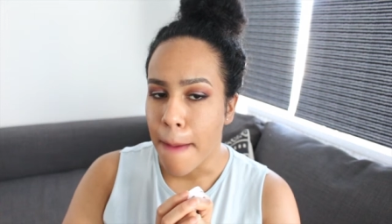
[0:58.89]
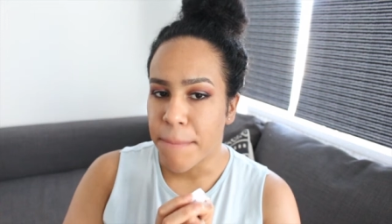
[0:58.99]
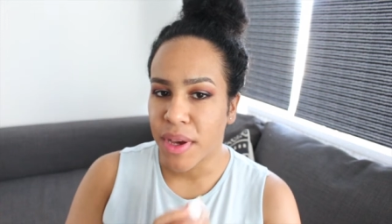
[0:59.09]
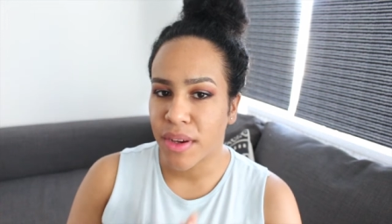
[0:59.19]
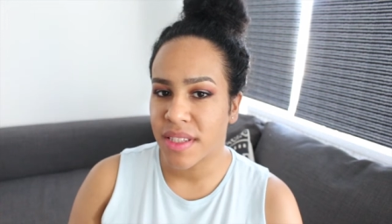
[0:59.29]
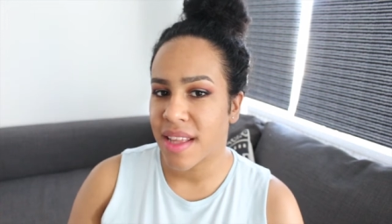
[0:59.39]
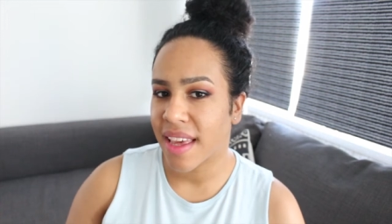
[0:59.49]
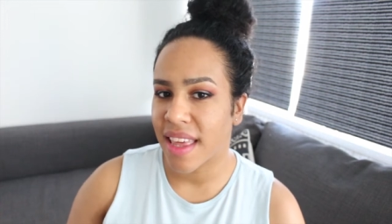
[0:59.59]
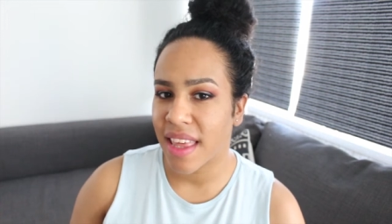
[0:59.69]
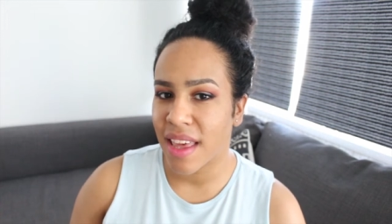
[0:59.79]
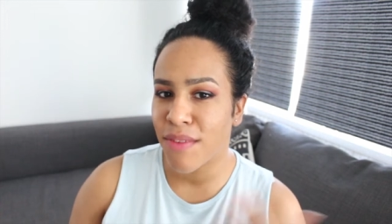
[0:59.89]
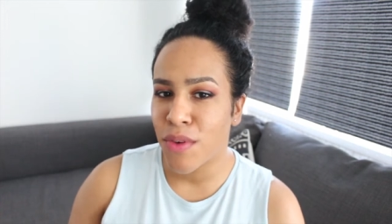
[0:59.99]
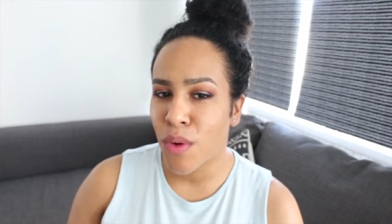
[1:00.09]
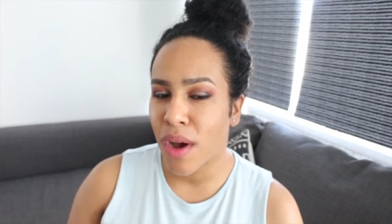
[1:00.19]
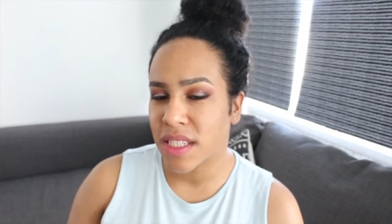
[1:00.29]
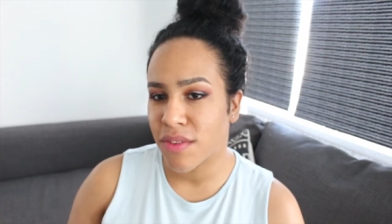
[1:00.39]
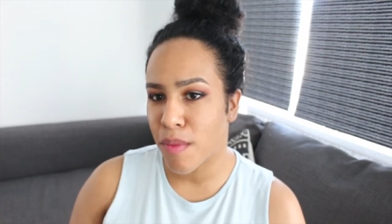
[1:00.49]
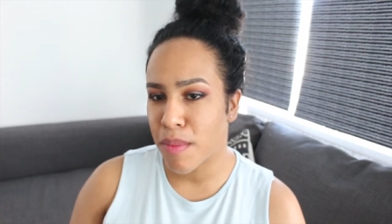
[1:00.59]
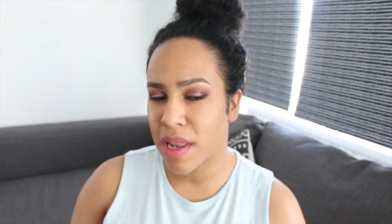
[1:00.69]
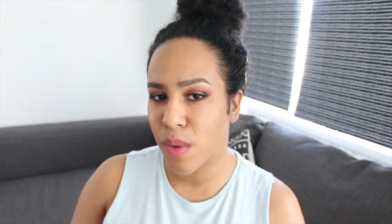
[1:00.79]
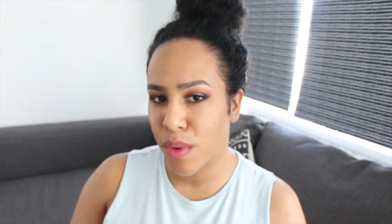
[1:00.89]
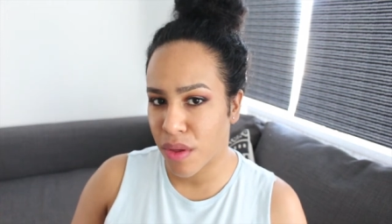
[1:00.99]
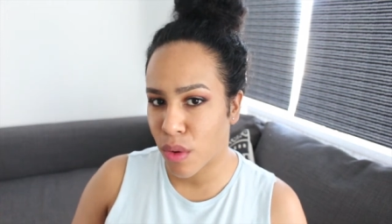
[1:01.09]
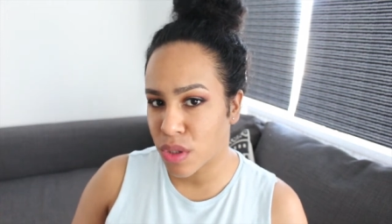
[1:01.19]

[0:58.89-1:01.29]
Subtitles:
Because like, if you guys are familiar with